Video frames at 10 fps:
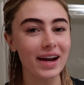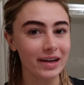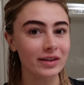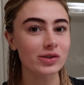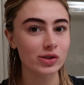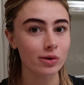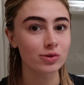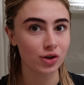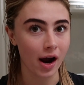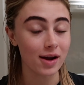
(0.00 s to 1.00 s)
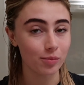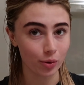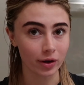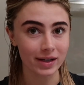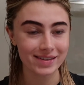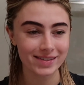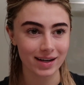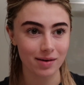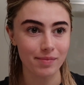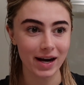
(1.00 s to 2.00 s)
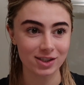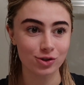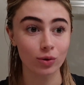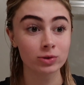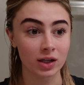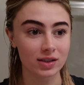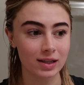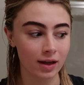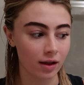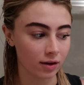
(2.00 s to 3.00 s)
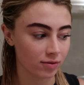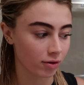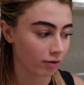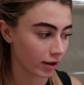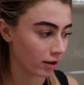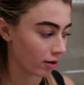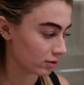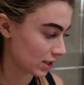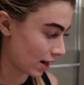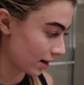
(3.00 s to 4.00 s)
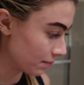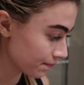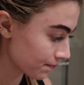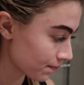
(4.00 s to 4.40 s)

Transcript: hair is so dry and porous that it might just hold on to the color for a really long time.